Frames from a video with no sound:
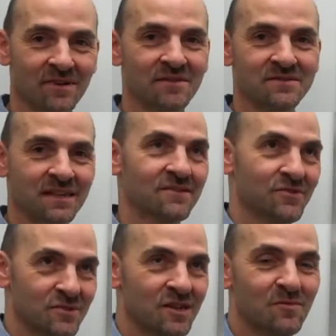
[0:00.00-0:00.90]
was thinking,
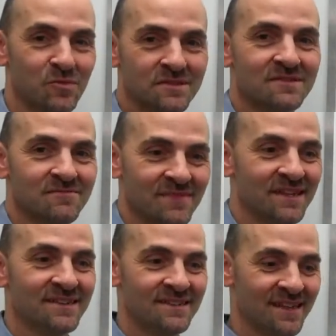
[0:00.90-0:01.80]
well, should I put some
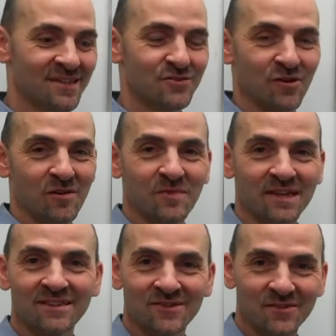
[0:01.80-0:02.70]

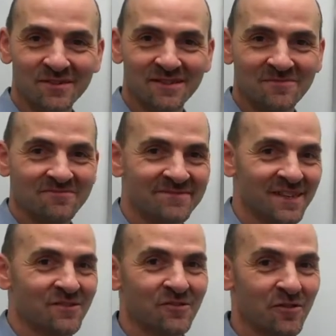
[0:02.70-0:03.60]
Tramiel or some, you
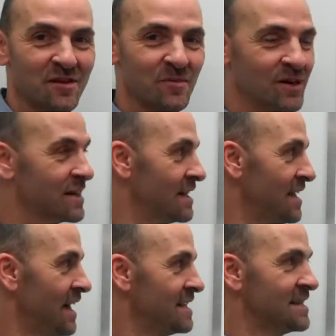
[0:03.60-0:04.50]
know, cream on it? And
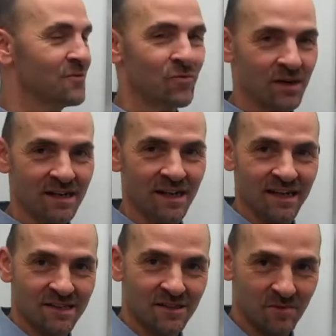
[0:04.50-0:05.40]
I did one day
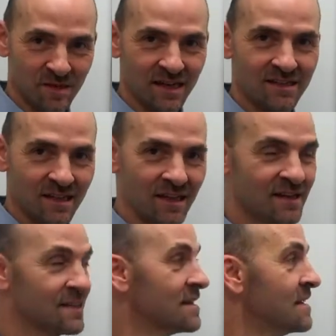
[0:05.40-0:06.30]
a little bit at the
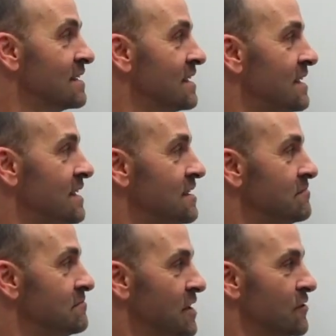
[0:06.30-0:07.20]
end,
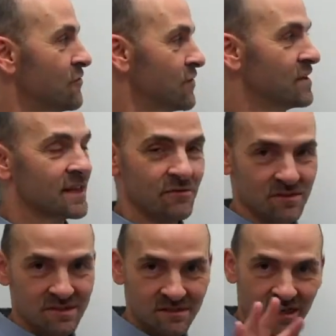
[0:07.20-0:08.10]
but overall that
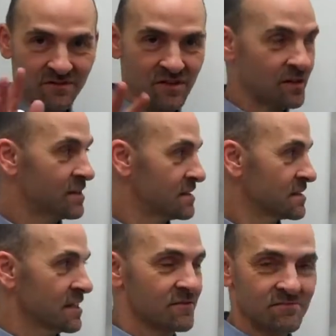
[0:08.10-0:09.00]
was kind of good, and it's
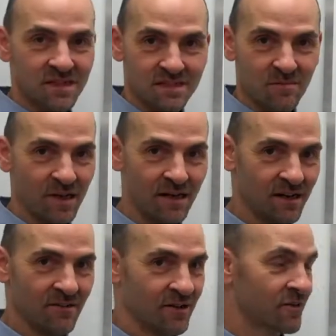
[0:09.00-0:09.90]
kind of dissipated
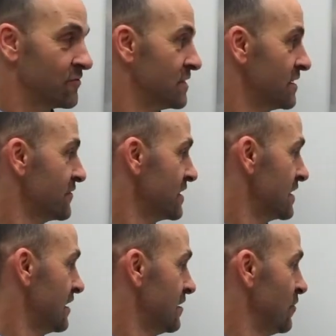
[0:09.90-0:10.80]
now. I don't really feel
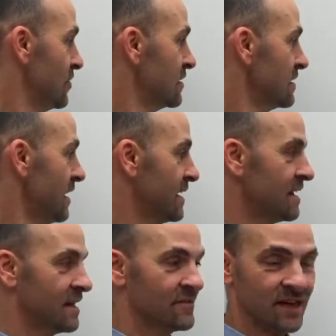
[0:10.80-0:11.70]
it anymore. I
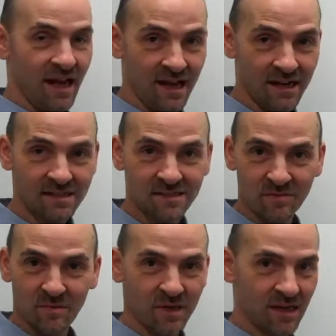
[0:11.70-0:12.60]
didn't have any headaches. Some
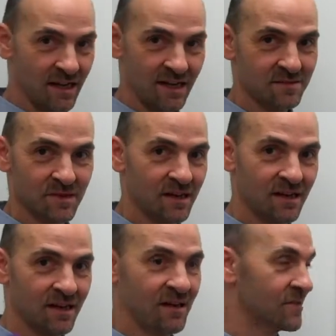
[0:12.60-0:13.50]
people get headaches, but I
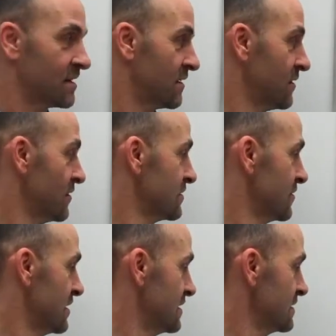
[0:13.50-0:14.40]
didn't have that at all
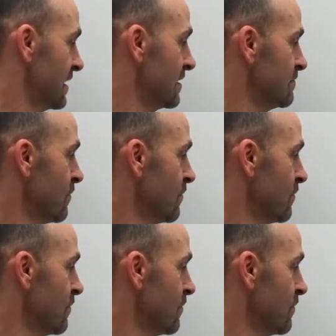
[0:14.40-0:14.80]
during this thing.